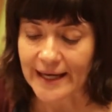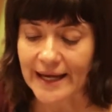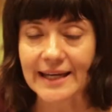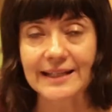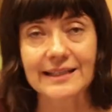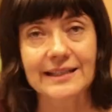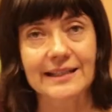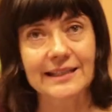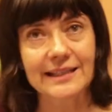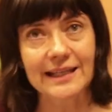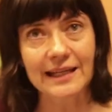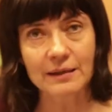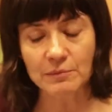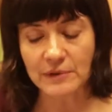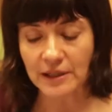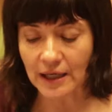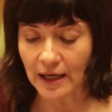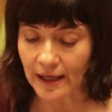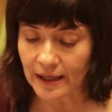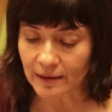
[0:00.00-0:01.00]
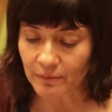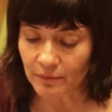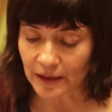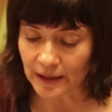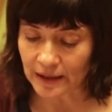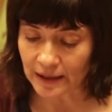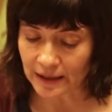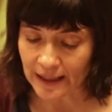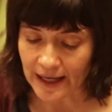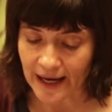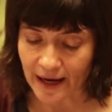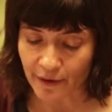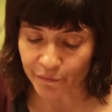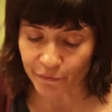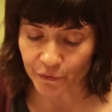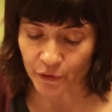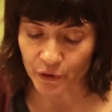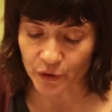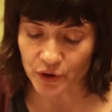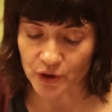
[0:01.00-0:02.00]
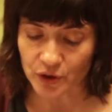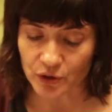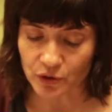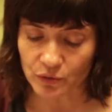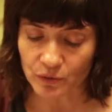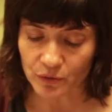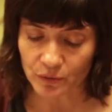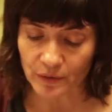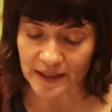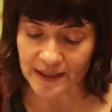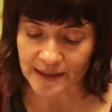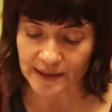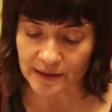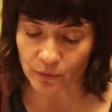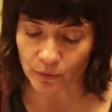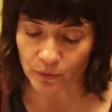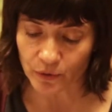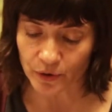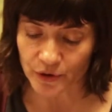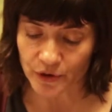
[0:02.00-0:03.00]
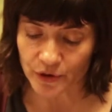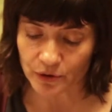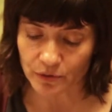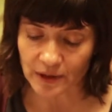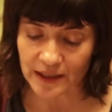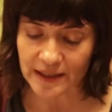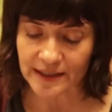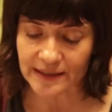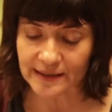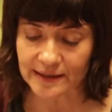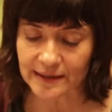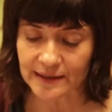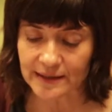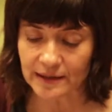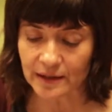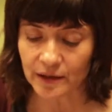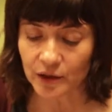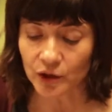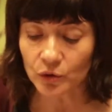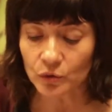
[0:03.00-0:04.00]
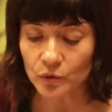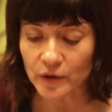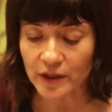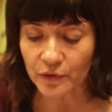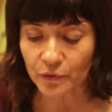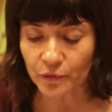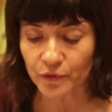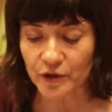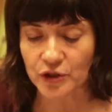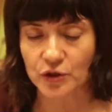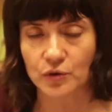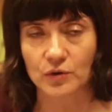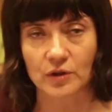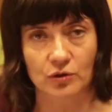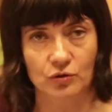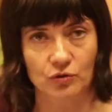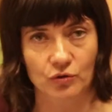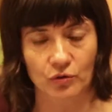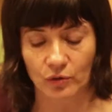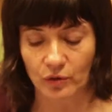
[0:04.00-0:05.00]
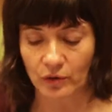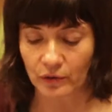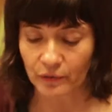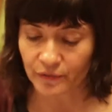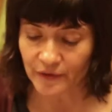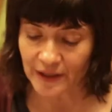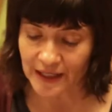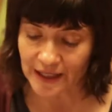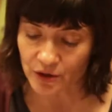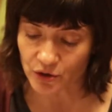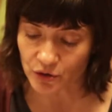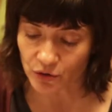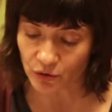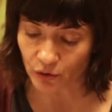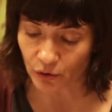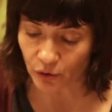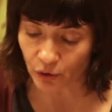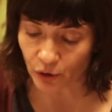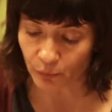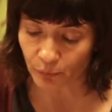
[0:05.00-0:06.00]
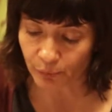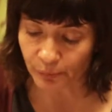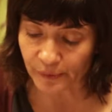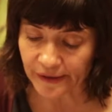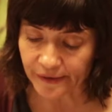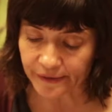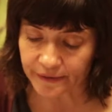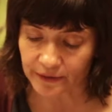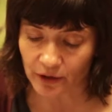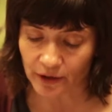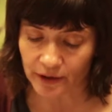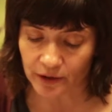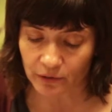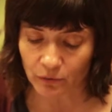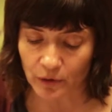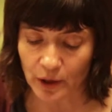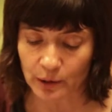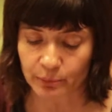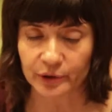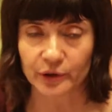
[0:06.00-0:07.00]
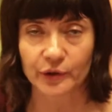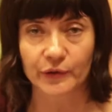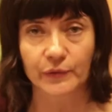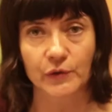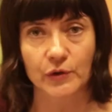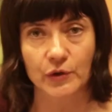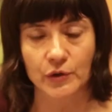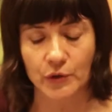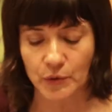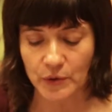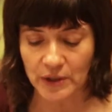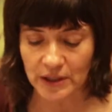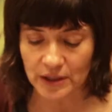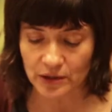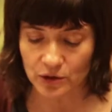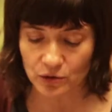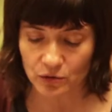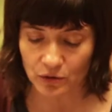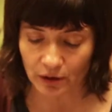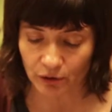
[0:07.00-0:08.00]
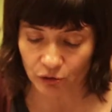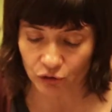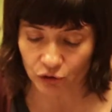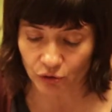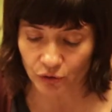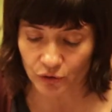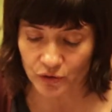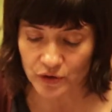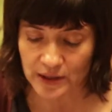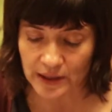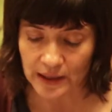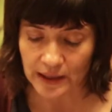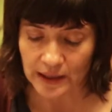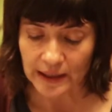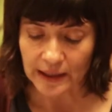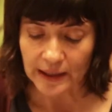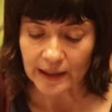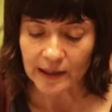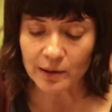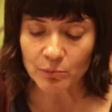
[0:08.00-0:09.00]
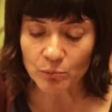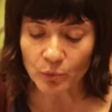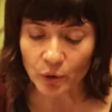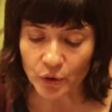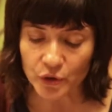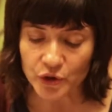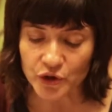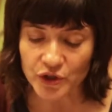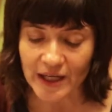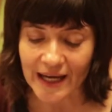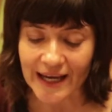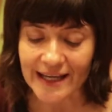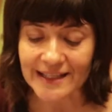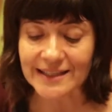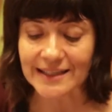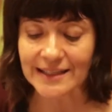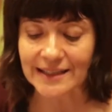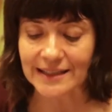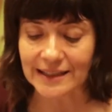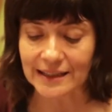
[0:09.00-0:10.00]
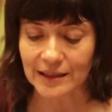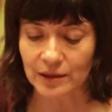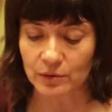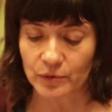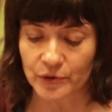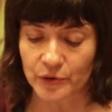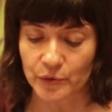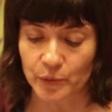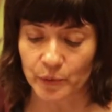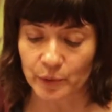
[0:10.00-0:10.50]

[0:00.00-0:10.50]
At the same time, in an effort to erase the war's traces, a new infrastructure of nature built on the rubble of concrete structures emerged as the city was